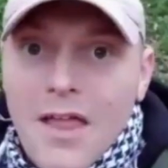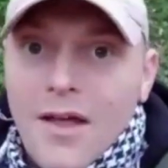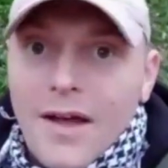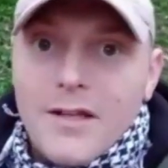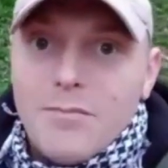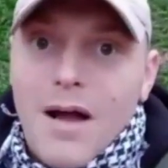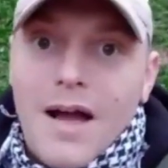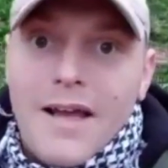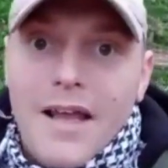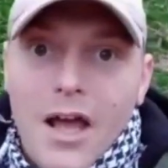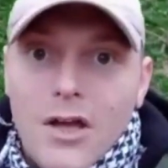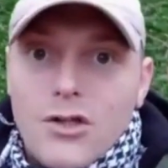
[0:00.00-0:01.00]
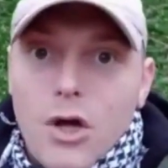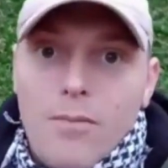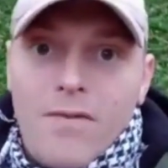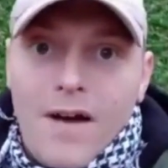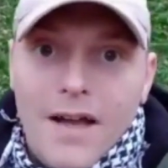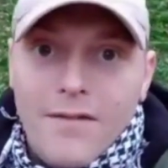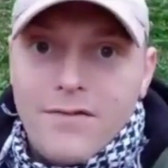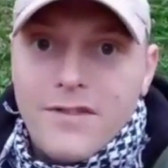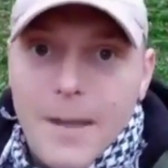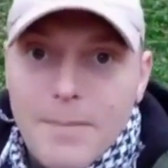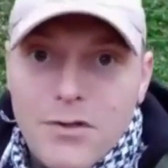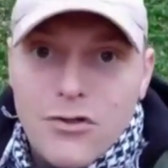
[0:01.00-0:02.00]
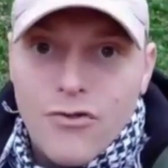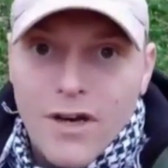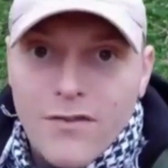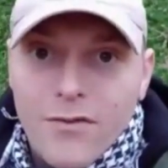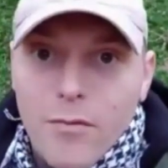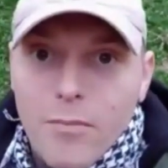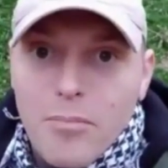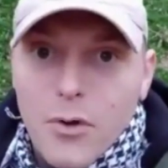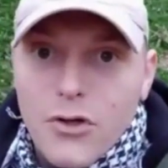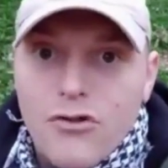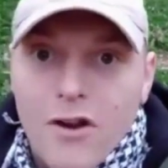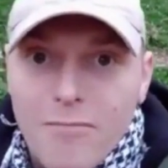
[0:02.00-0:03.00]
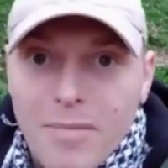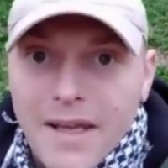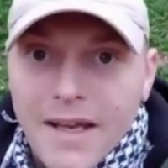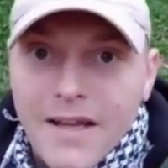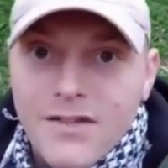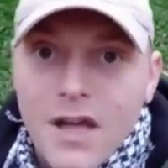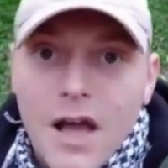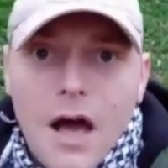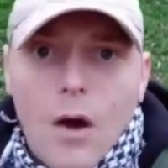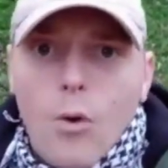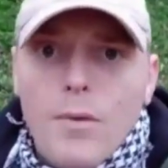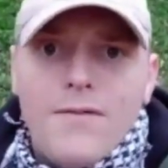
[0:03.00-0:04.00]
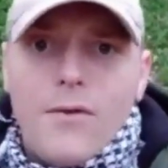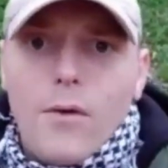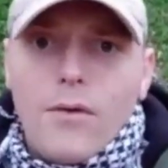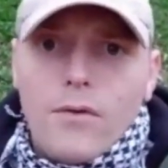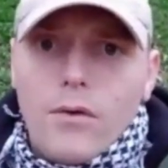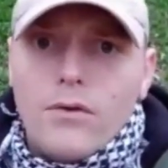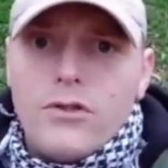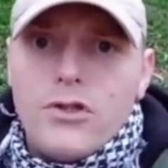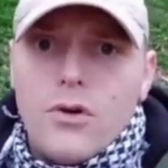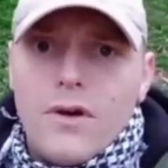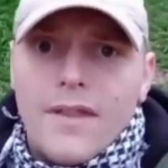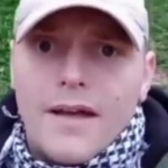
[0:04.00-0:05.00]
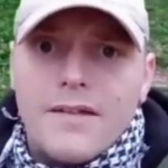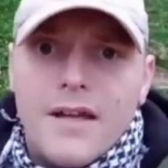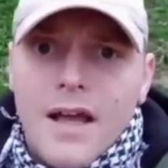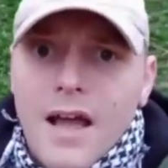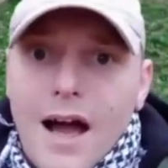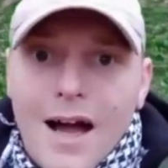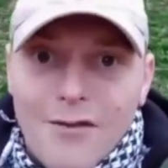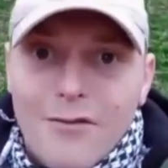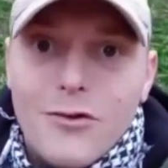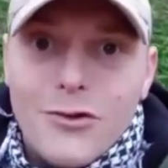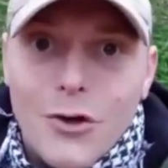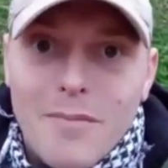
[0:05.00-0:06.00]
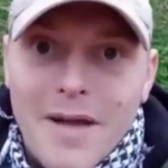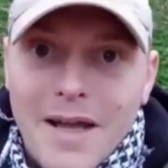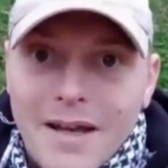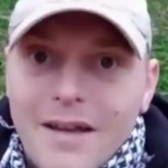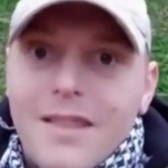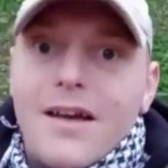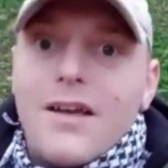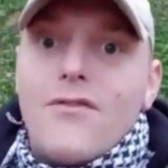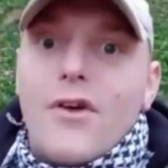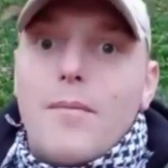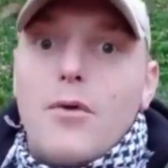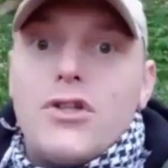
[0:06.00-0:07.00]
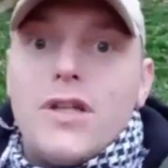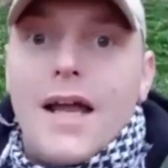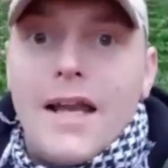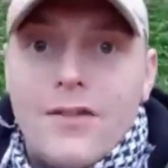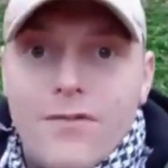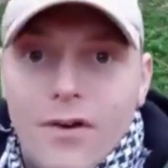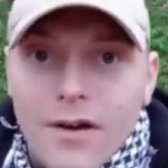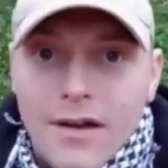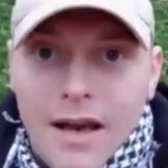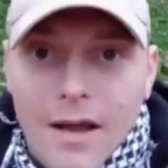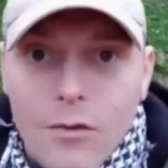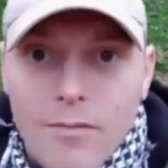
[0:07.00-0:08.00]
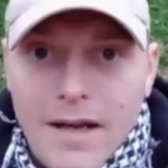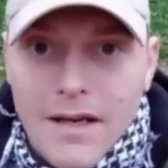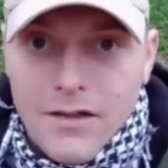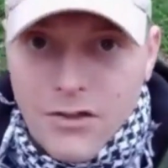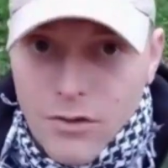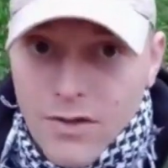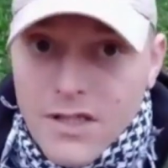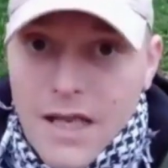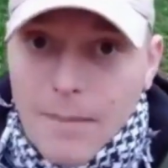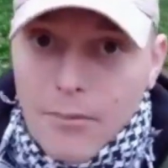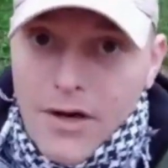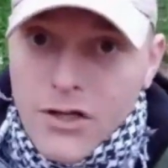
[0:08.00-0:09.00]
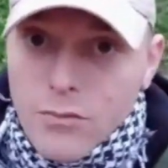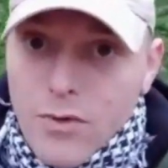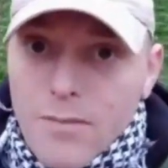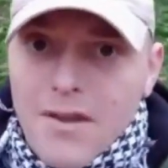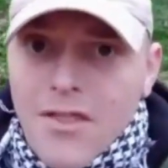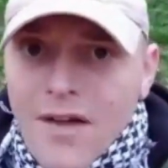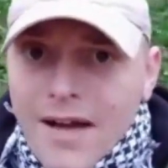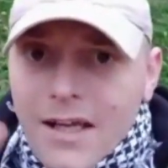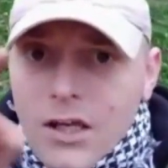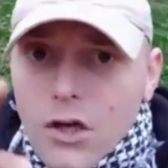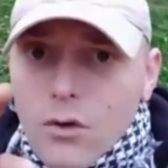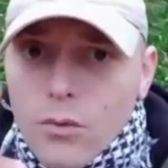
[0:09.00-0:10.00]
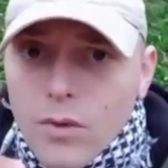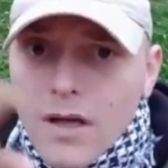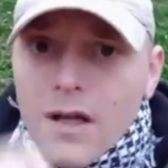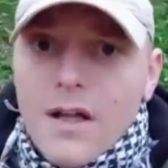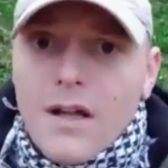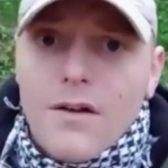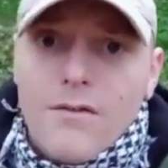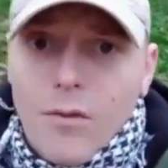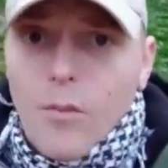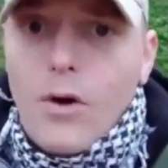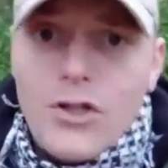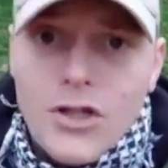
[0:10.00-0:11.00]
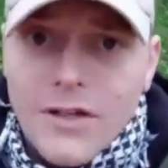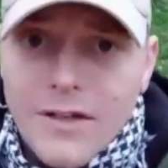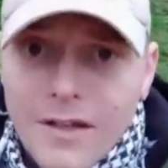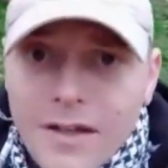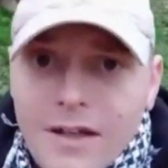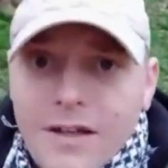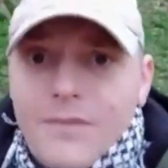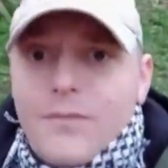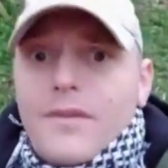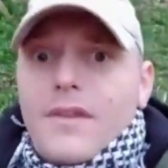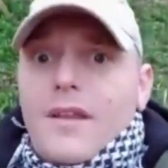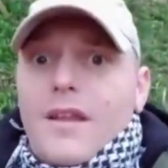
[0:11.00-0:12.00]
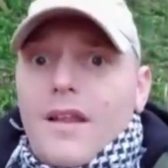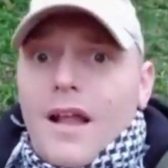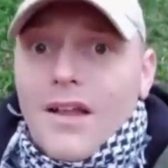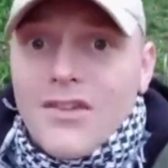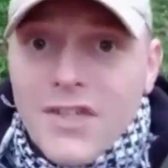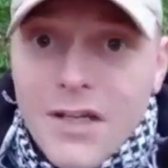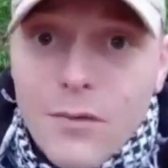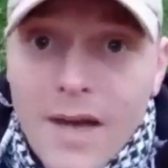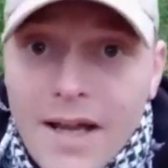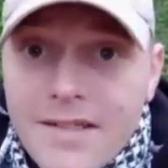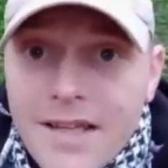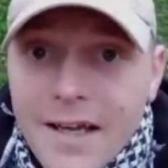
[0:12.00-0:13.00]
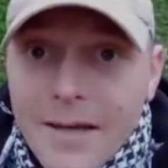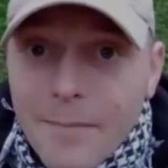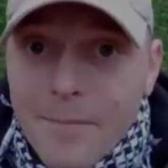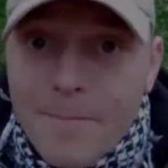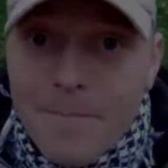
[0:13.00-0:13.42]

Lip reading: That is my top five tips and tricks for bushcraft beginners. I hope you've all enjoyed that. I've enjoyed making it. Thank you very much to Alex for allowing me to do this collaboration with him, and thank you for watching. I'll see you next time.